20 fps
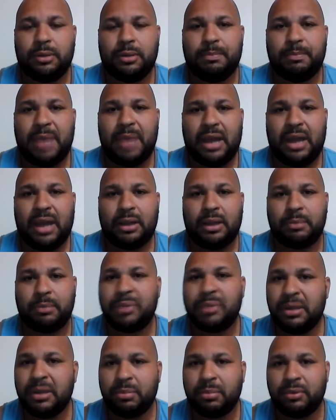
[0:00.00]
banning
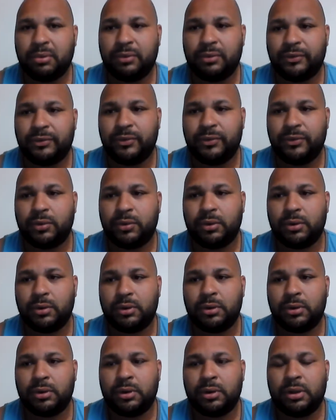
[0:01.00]
people
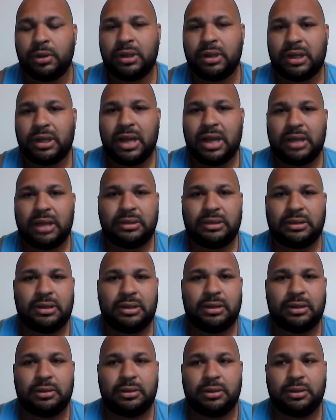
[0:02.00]
for the
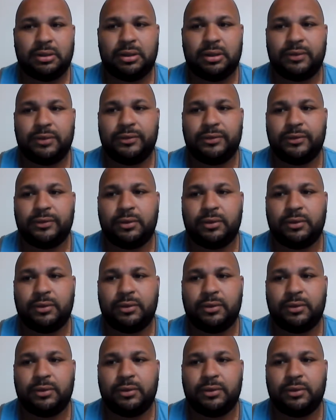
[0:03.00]
content of